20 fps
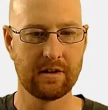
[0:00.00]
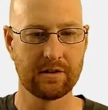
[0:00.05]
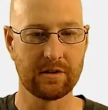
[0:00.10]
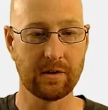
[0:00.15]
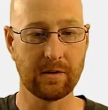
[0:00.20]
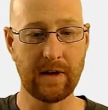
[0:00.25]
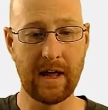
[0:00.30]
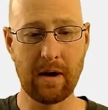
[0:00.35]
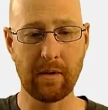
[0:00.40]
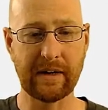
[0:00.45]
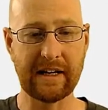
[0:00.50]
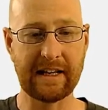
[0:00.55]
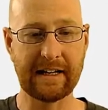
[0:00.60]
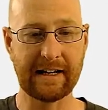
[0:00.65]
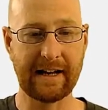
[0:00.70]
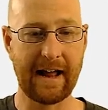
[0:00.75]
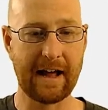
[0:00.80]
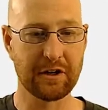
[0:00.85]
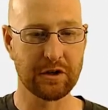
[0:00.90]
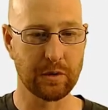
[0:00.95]
So now we
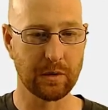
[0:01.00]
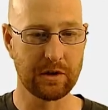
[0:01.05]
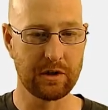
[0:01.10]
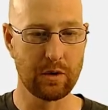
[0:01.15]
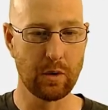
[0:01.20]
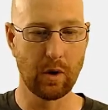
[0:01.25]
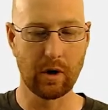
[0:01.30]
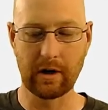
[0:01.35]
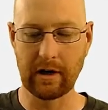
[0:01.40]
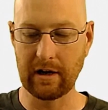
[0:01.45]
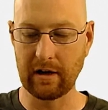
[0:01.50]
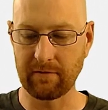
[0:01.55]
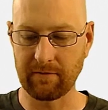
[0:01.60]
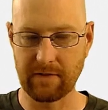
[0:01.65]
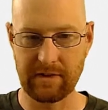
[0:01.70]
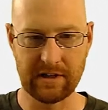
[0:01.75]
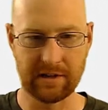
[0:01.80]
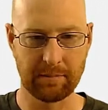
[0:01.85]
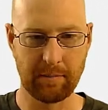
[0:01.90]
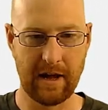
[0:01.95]
need an actual URL
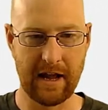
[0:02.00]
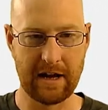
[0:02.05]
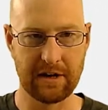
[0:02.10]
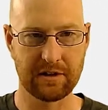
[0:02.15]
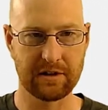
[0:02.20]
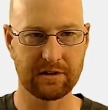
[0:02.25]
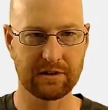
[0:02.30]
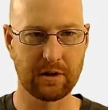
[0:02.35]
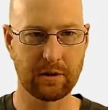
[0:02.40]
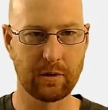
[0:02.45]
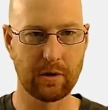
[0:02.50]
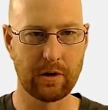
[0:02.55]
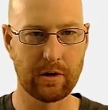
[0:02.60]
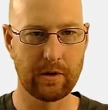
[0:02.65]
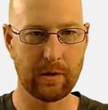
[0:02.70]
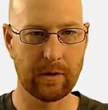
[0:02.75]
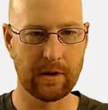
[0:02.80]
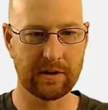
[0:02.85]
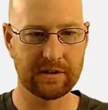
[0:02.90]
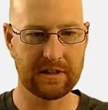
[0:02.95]
for this page. So let's go to our
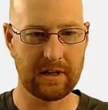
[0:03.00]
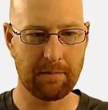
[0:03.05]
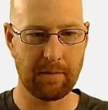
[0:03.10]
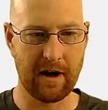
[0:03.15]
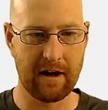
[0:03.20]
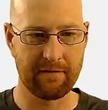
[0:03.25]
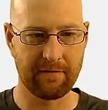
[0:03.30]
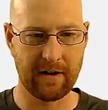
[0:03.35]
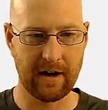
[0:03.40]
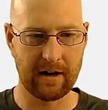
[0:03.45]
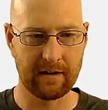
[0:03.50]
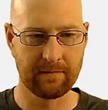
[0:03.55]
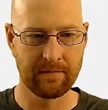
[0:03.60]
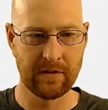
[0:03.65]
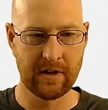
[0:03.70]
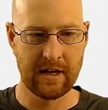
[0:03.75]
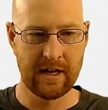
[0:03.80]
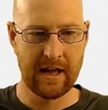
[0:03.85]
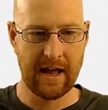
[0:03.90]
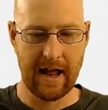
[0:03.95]
urls.py file
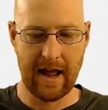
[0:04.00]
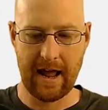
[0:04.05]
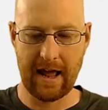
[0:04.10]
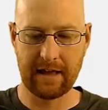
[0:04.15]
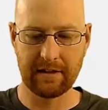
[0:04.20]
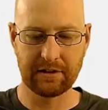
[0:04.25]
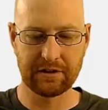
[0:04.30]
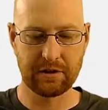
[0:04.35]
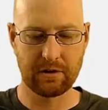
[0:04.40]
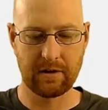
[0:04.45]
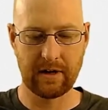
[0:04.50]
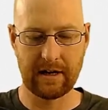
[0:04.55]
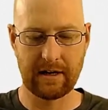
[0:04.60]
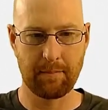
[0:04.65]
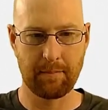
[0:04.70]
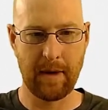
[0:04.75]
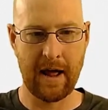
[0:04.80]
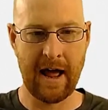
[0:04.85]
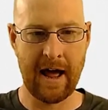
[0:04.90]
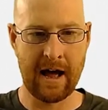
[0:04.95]
and let's create
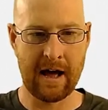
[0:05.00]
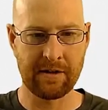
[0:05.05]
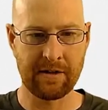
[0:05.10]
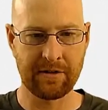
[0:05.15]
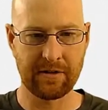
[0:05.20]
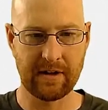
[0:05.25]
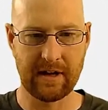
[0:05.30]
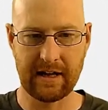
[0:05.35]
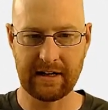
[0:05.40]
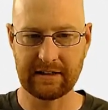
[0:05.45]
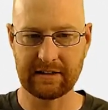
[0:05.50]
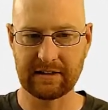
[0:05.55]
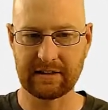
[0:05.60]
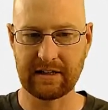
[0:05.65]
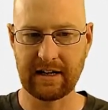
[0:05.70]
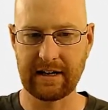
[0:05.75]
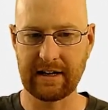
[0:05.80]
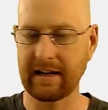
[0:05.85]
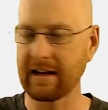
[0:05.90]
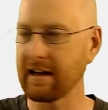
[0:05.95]
a path. And
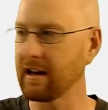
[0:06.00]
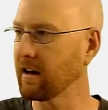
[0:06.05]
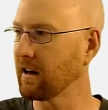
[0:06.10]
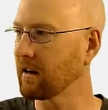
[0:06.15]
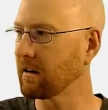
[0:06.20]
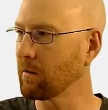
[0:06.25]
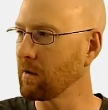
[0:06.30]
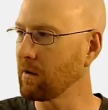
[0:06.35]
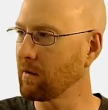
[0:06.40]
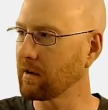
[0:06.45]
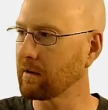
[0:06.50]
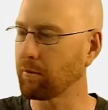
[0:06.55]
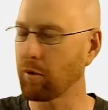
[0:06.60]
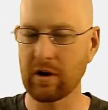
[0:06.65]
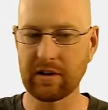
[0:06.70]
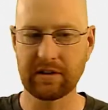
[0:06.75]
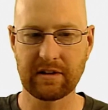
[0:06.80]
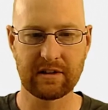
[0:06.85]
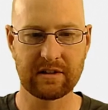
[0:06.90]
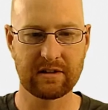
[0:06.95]
inside of here, we want to
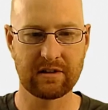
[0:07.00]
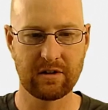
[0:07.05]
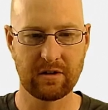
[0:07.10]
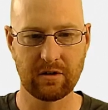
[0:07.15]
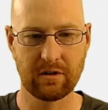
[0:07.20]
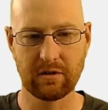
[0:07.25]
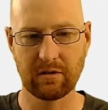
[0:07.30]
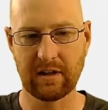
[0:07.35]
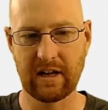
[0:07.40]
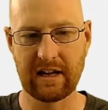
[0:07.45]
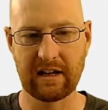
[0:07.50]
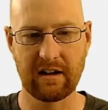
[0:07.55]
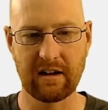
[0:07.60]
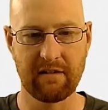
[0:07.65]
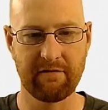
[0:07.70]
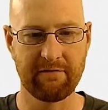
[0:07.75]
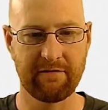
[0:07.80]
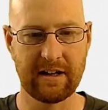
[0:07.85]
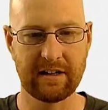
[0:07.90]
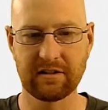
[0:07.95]
point this to like
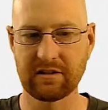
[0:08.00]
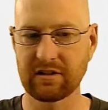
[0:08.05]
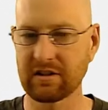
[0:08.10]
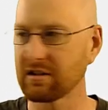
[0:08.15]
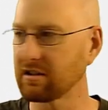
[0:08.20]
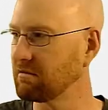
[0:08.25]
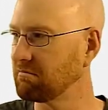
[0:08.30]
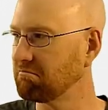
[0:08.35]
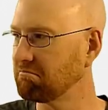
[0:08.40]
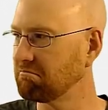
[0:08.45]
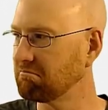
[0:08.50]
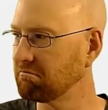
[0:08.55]
events.